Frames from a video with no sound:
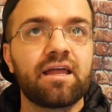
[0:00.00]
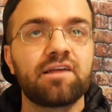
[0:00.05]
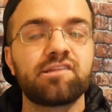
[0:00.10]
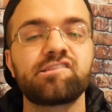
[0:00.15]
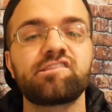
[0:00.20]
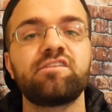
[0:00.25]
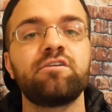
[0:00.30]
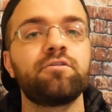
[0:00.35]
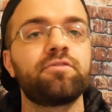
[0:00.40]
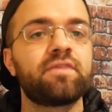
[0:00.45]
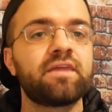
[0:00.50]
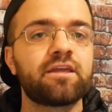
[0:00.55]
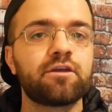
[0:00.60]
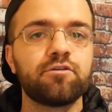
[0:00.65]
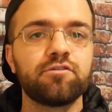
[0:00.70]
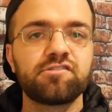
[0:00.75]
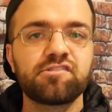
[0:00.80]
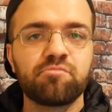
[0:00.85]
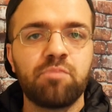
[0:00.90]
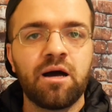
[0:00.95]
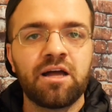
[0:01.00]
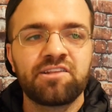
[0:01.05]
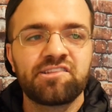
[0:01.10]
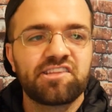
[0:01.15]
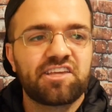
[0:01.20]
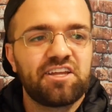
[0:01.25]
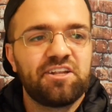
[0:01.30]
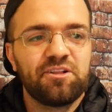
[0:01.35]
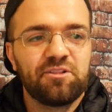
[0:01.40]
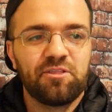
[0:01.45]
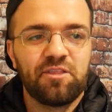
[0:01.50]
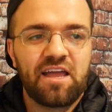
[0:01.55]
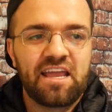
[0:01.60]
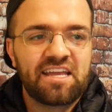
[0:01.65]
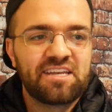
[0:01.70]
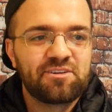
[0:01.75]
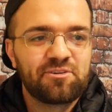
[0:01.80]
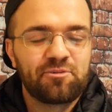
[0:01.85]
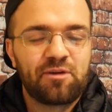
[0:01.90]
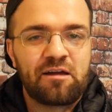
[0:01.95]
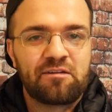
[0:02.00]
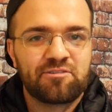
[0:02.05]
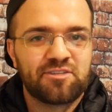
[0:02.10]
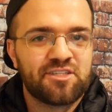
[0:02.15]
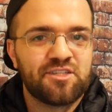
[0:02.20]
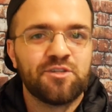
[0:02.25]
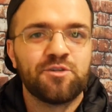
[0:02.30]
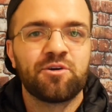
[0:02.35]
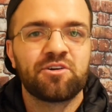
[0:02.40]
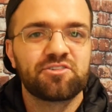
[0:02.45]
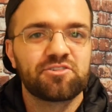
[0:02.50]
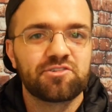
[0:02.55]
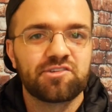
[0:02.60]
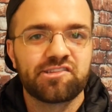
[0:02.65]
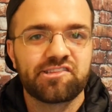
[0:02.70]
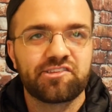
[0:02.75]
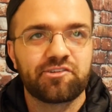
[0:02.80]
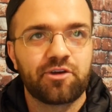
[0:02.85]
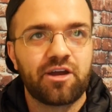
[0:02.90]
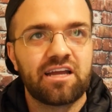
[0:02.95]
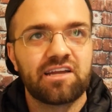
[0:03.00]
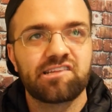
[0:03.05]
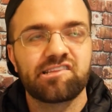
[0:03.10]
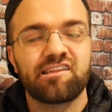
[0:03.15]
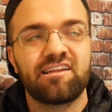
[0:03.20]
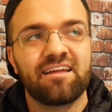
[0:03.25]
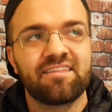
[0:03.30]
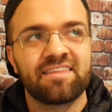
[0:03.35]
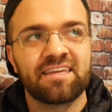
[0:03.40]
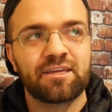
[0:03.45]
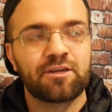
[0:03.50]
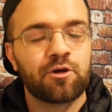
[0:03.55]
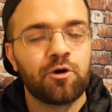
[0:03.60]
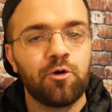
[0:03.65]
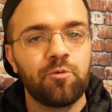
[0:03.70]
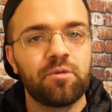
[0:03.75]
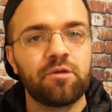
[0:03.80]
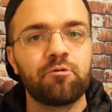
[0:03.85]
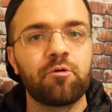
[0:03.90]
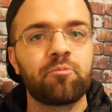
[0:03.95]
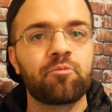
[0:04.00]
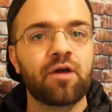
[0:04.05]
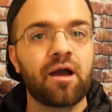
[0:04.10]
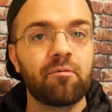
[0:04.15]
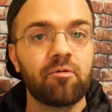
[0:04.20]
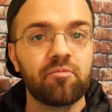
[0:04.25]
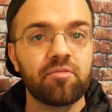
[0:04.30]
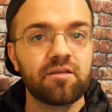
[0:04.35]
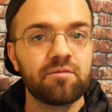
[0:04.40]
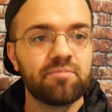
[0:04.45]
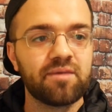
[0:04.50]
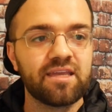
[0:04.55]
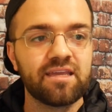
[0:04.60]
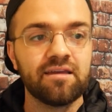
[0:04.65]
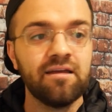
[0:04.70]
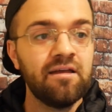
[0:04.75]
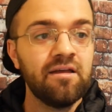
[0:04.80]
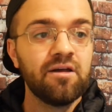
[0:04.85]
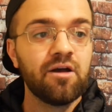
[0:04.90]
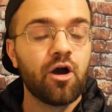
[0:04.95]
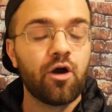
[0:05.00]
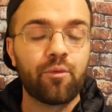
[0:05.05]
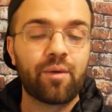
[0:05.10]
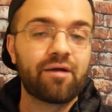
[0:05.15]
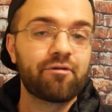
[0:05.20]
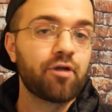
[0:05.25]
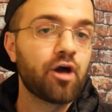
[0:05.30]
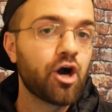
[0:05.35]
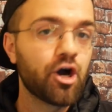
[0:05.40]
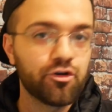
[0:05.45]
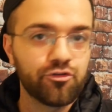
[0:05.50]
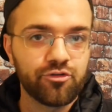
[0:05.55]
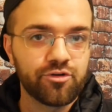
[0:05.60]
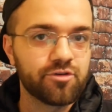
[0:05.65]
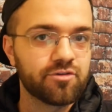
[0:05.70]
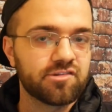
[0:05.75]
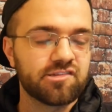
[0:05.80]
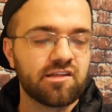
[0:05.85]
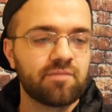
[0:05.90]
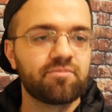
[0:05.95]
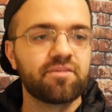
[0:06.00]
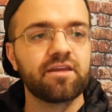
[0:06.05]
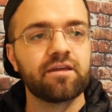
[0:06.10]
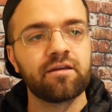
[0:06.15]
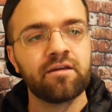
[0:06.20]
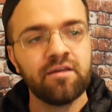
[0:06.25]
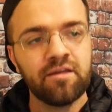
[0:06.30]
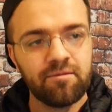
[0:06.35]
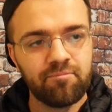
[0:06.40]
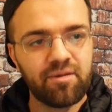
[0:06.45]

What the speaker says: I still think Usman's going to land around 200 strikes, and I think Colby will probably be around 100 or something.